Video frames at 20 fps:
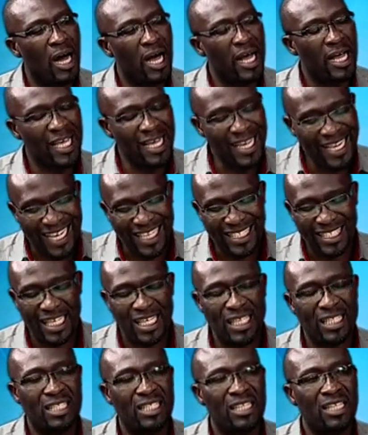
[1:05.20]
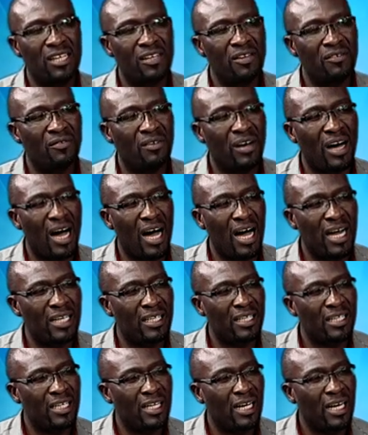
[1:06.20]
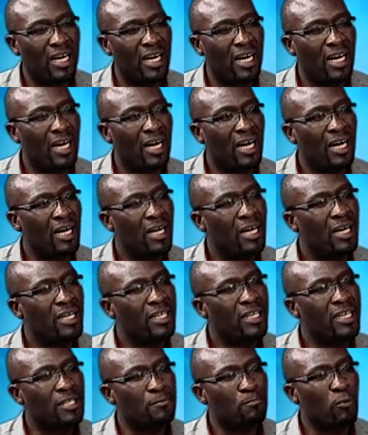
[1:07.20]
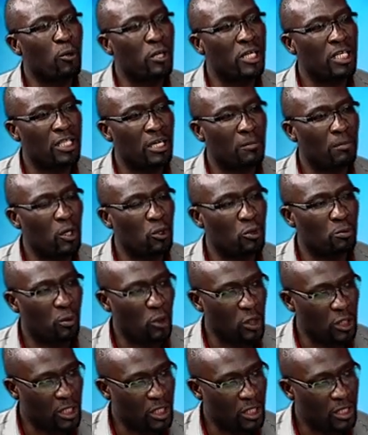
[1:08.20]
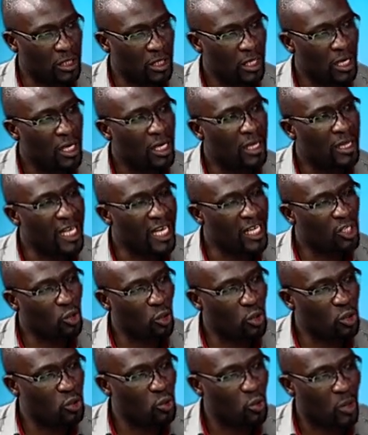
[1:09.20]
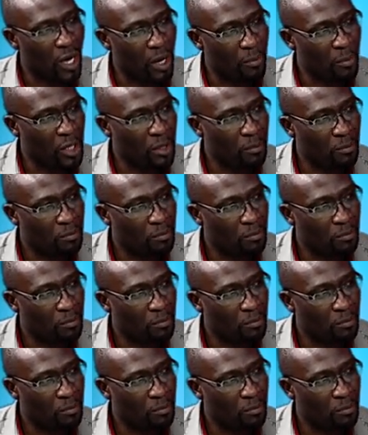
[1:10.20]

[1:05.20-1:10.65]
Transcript: inattentive and despondent about politics. They chose to come in.